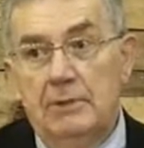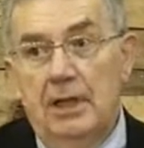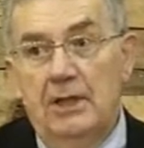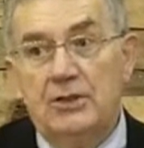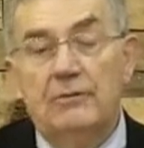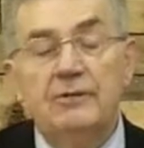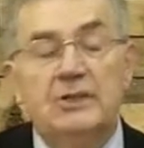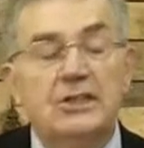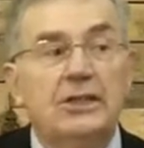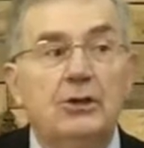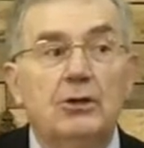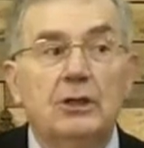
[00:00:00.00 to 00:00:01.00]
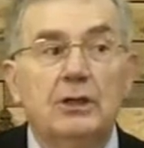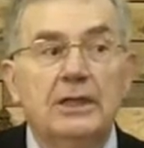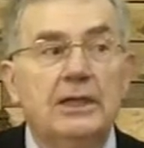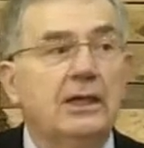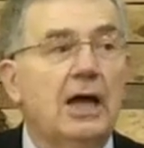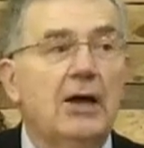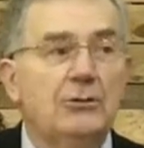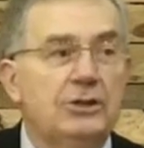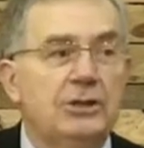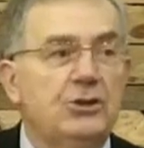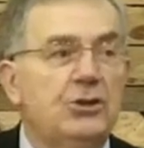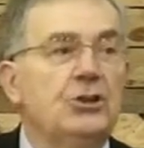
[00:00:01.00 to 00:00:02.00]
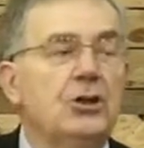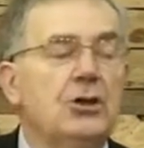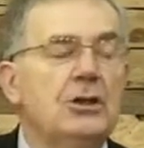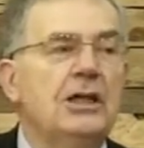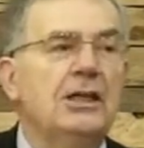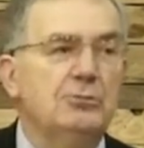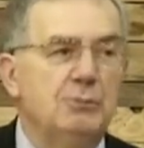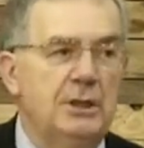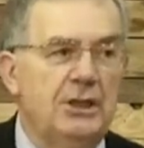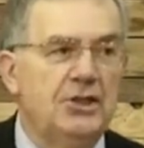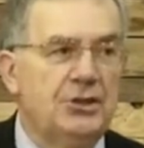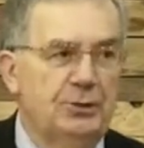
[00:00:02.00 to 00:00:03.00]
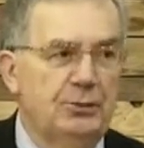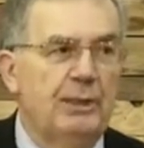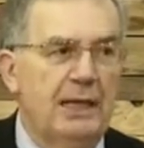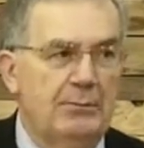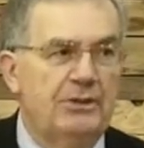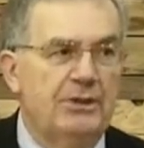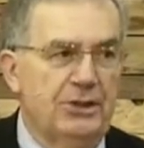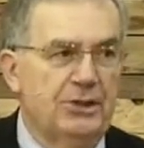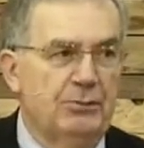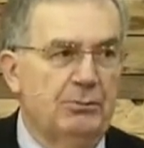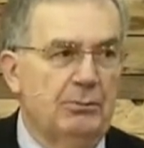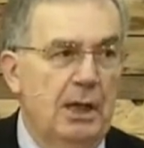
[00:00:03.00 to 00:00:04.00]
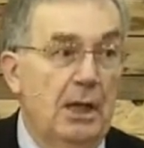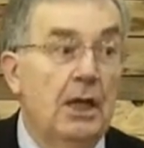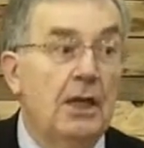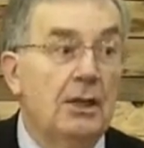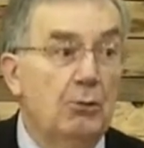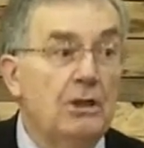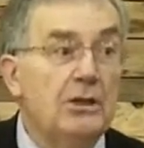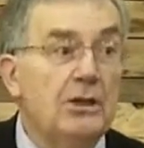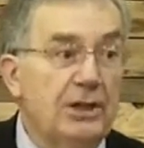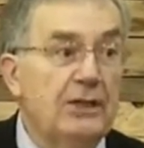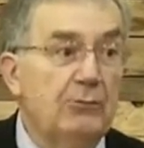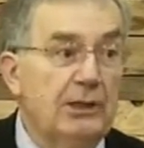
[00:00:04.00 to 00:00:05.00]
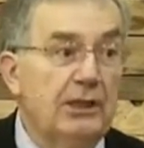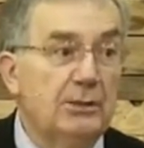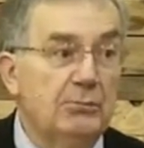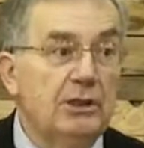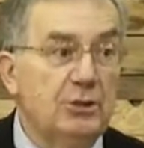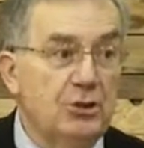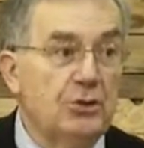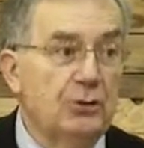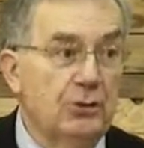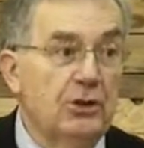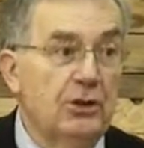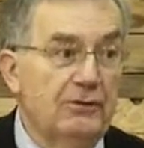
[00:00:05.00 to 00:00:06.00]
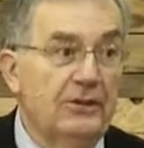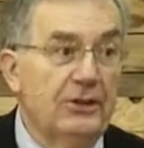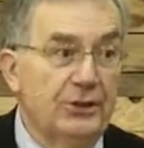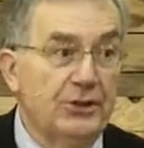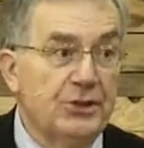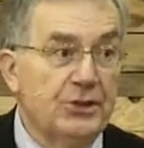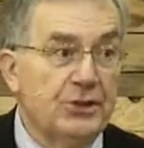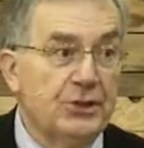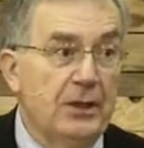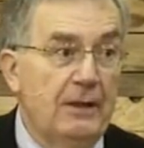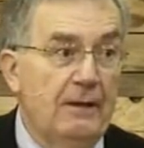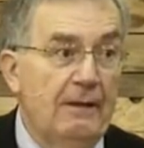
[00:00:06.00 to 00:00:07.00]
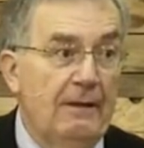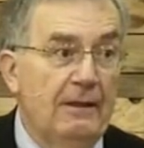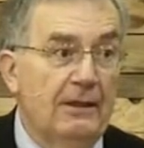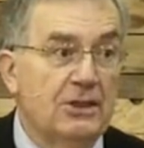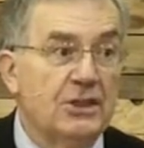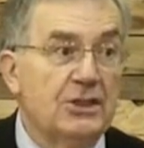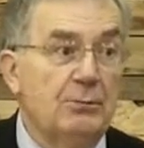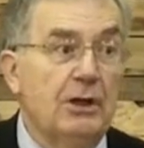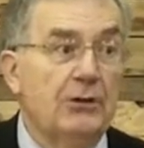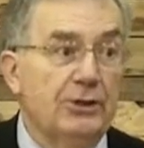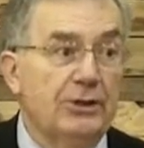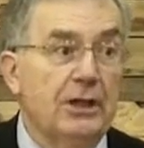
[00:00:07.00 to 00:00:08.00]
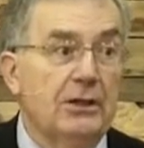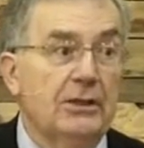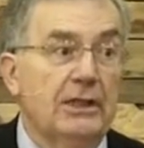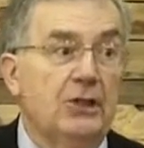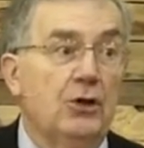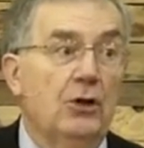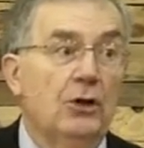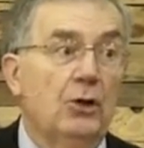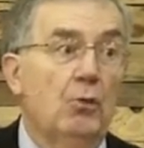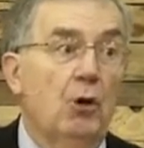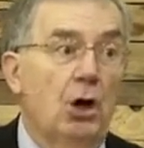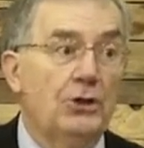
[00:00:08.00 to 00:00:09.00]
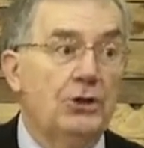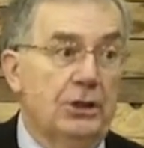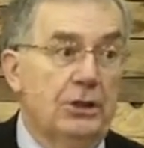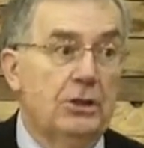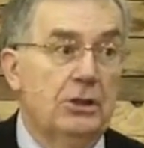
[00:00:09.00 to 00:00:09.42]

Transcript: it's obviously not clear how did John administer baptism. The one thing we can be sure of is that somehow or another he got the water